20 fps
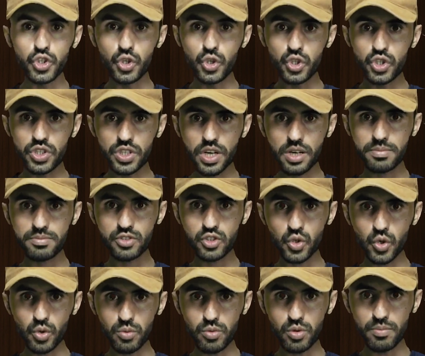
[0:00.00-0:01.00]
disrupts
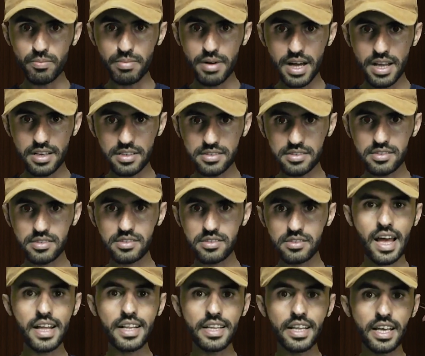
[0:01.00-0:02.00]
hormone balance,
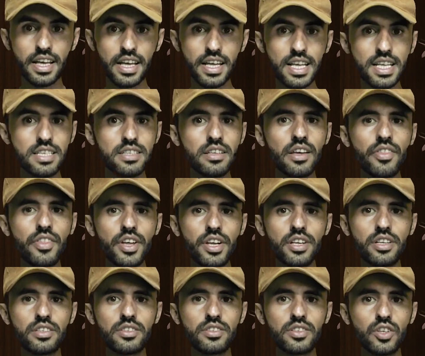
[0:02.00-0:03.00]
and increasing the
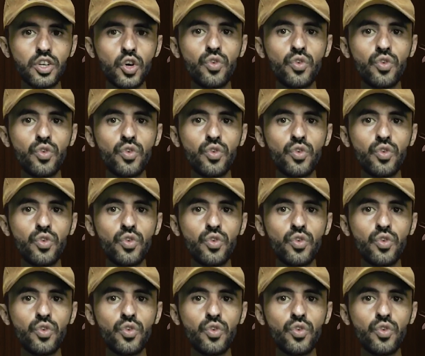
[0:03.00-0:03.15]
risk